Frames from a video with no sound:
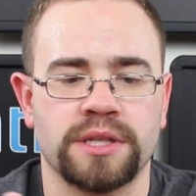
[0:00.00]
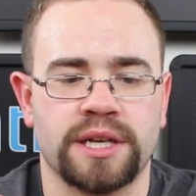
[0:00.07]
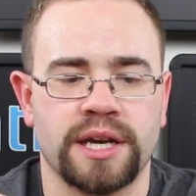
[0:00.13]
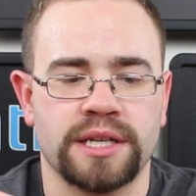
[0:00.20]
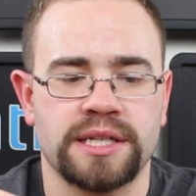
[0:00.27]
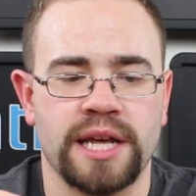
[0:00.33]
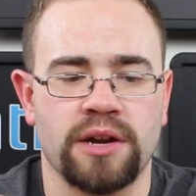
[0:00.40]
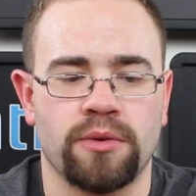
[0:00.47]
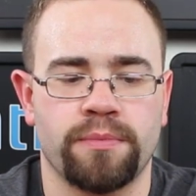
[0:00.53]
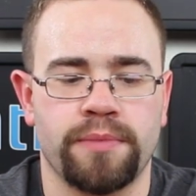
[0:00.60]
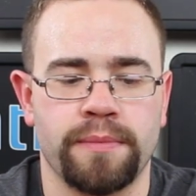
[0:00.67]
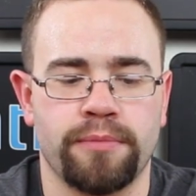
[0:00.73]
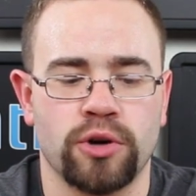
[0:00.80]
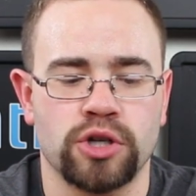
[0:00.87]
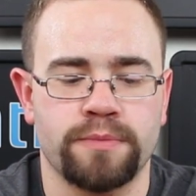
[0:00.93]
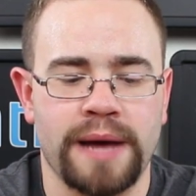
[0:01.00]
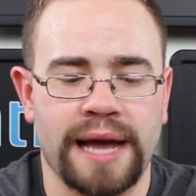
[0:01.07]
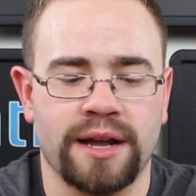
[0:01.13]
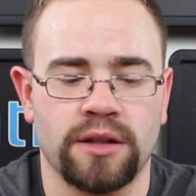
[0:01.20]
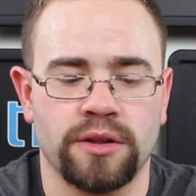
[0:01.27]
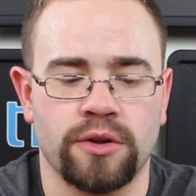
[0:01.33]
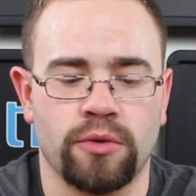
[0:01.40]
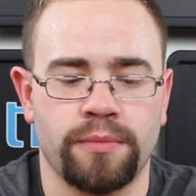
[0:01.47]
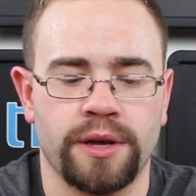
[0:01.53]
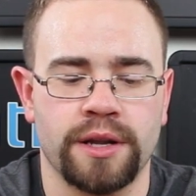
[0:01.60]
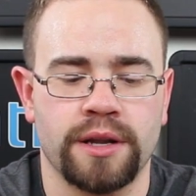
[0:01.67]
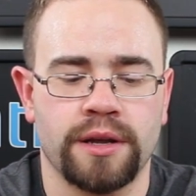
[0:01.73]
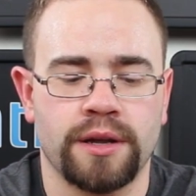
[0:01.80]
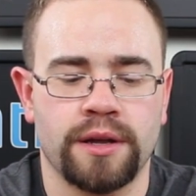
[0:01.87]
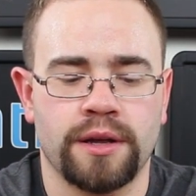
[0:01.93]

The kickstand will be pushed back a little bit.